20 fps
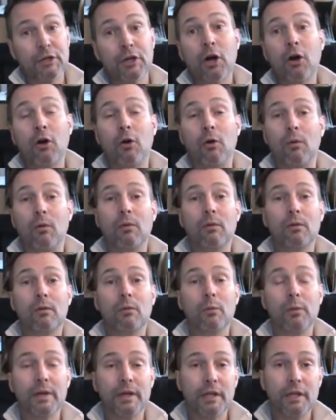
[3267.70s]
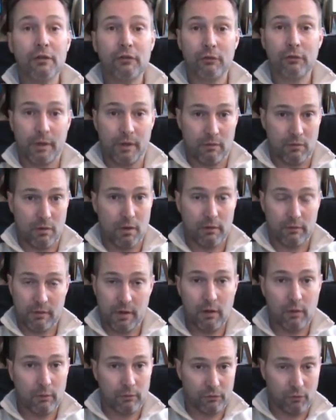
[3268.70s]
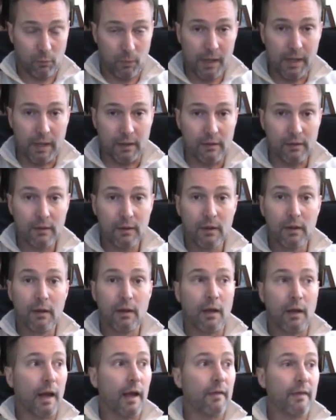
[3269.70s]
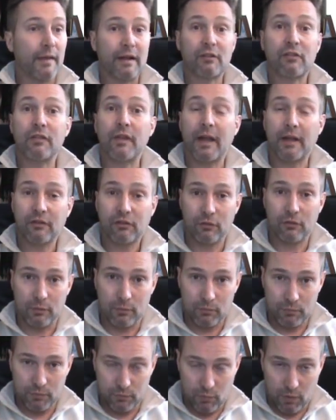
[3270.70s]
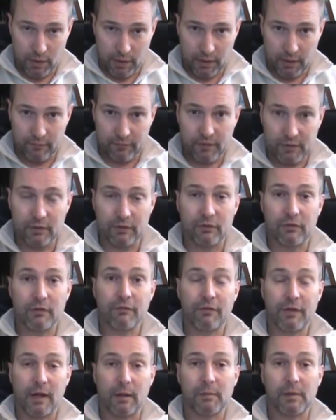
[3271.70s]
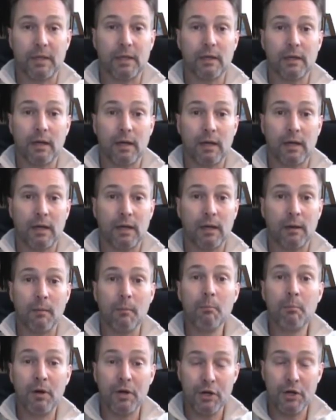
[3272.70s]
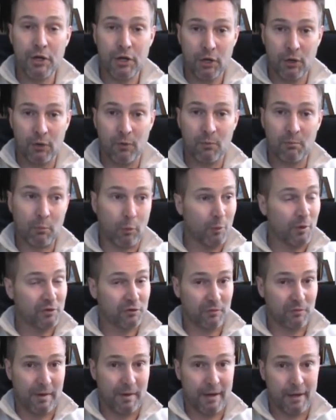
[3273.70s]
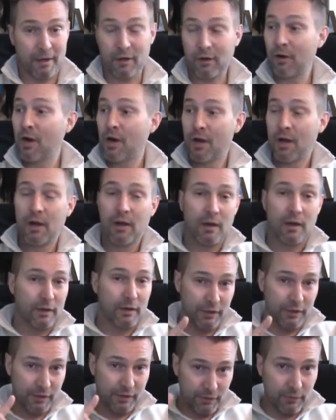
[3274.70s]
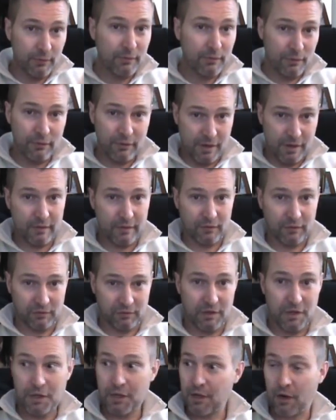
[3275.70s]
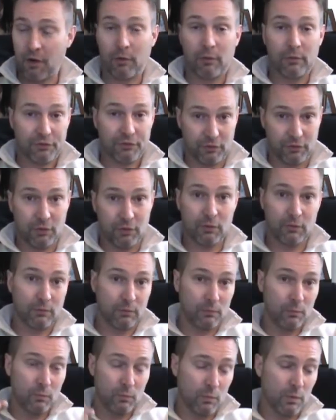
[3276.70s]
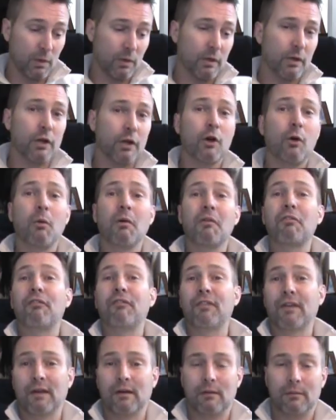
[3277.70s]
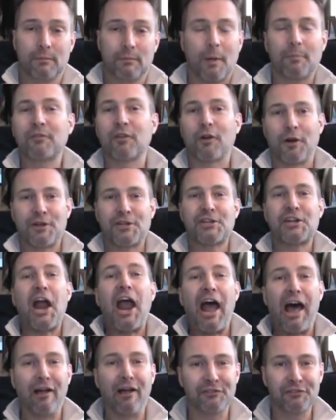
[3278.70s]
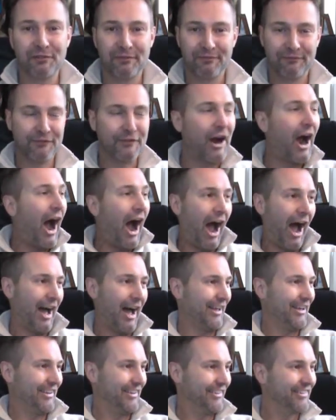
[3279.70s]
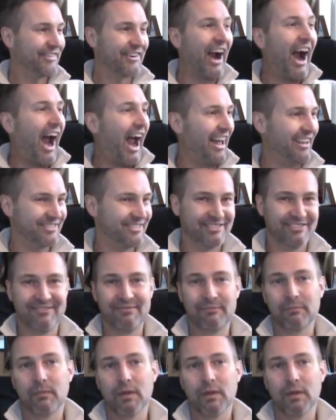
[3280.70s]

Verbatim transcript: no, we need you here 100 hours a week, and that's nice you want to have kids and family, but no, Marissa Meyer. you're not the CEO, so we're going to go with Phil. I'm sorry, Chaz. Chaz.